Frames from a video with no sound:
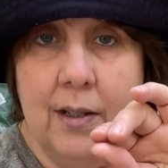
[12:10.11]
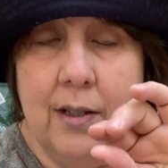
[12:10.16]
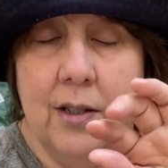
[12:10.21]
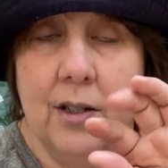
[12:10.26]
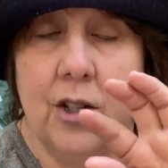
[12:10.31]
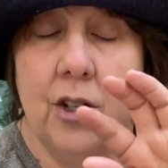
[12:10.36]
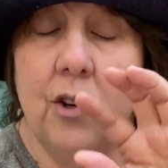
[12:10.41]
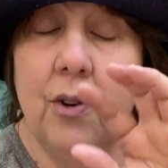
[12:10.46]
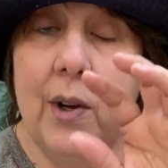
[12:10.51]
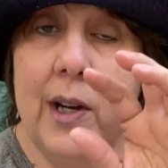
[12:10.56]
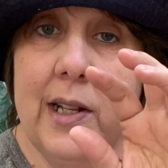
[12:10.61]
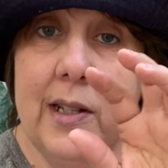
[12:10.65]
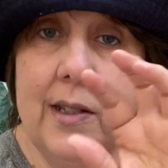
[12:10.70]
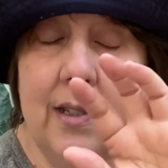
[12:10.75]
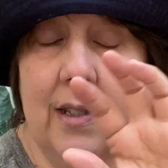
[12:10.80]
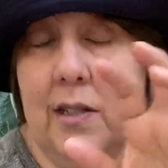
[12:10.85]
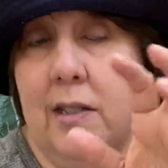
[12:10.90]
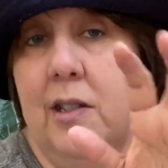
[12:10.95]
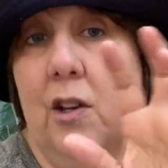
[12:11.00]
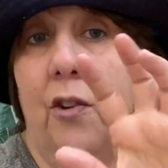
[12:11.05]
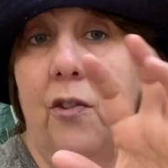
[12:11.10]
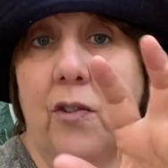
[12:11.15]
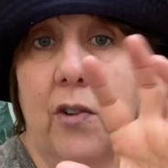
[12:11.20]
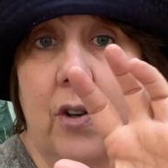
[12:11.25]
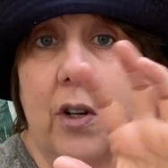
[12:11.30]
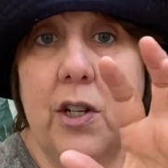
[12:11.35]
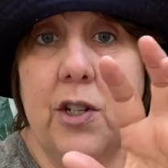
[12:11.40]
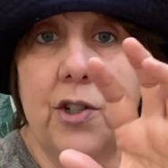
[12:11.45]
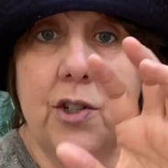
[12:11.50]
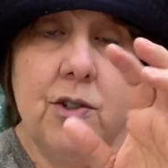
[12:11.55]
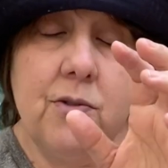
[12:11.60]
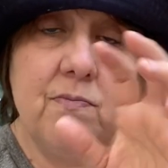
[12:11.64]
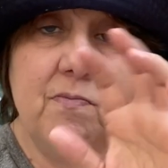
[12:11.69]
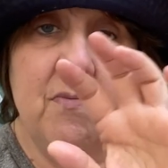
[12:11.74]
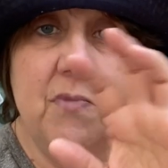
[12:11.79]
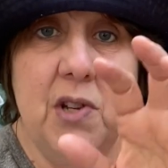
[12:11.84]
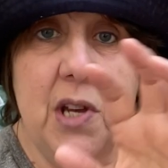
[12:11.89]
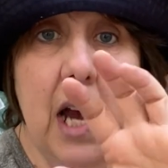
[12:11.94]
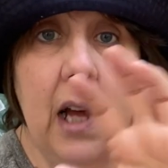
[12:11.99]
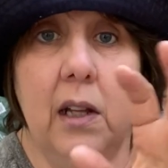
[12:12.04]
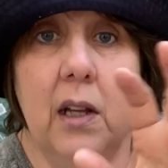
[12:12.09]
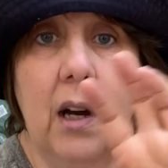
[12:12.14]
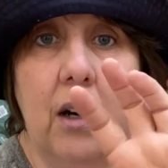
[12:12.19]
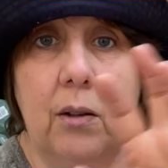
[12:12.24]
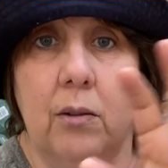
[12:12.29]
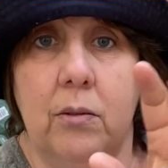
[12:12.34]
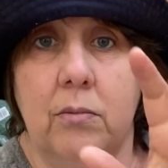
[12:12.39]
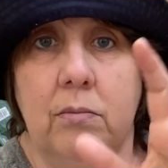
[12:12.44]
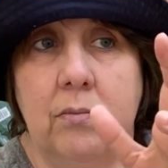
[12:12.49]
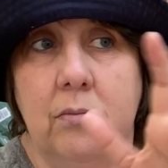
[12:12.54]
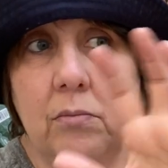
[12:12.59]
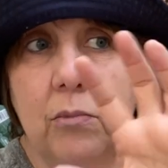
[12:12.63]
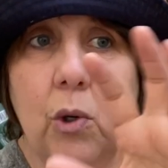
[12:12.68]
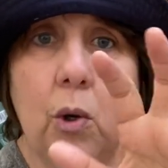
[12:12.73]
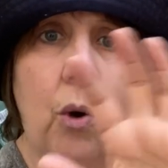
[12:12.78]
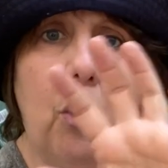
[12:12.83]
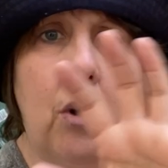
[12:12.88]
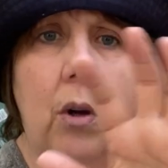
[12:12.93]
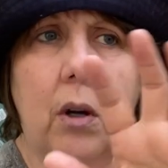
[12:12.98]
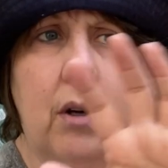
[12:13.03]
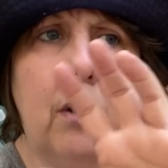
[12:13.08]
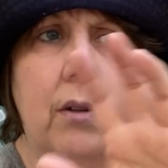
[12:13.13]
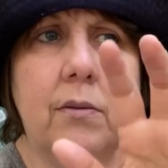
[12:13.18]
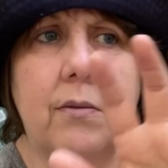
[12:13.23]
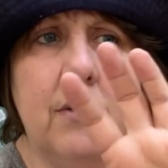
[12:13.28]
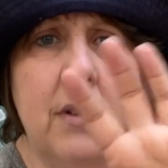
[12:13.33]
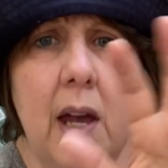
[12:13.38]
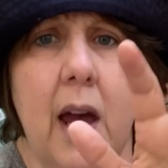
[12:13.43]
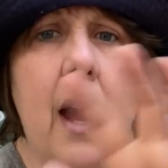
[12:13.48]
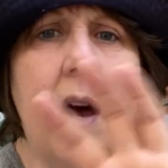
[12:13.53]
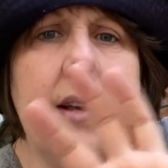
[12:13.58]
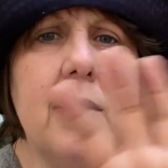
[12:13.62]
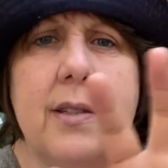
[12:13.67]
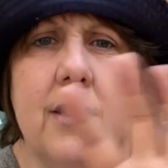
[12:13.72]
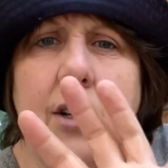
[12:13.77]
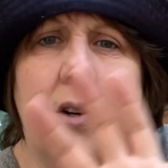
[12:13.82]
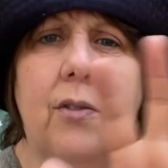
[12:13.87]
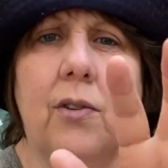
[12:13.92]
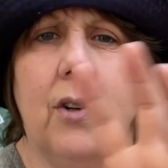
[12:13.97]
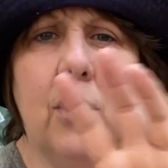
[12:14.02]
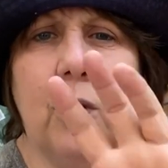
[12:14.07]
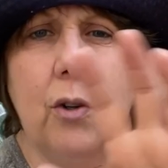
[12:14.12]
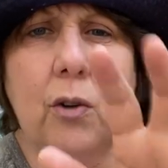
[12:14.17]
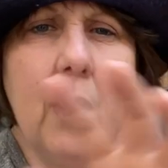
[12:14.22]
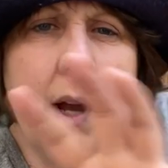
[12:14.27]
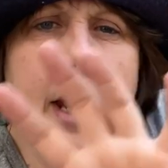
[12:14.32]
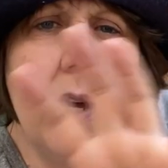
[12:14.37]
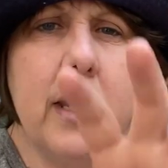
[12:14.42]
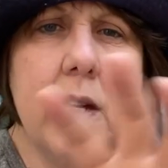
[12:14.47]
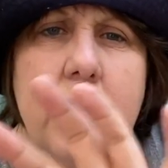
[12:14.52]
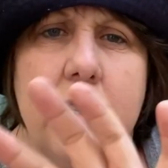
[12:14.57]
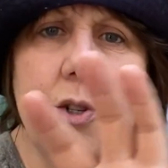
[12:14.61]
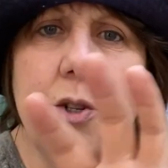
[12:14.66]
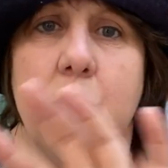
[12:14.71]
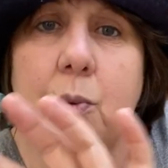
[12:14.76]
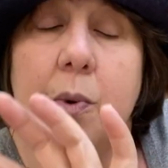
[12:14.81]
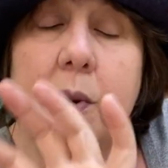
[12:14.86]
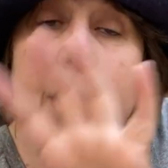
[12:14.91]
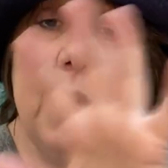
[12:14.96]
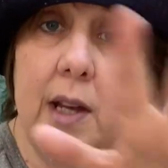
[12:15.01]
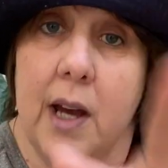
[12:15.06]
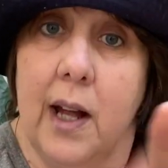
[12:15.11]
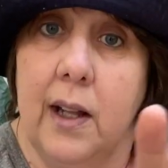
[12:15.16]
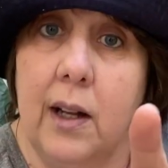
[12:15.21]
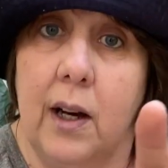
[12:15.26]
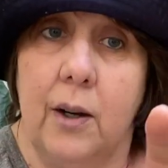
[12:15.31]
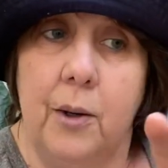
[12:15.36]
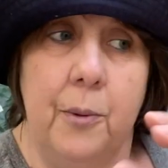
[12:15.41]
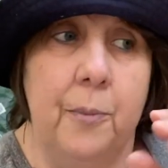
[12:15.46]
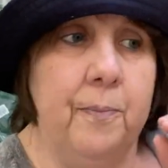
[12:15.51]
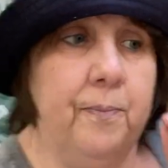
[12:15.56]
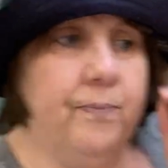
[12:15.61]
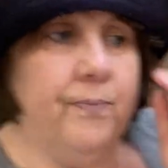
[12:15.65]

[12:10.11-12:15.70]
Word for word: So it's silverish yellow, gold, or yeah, silver grayish with yellow.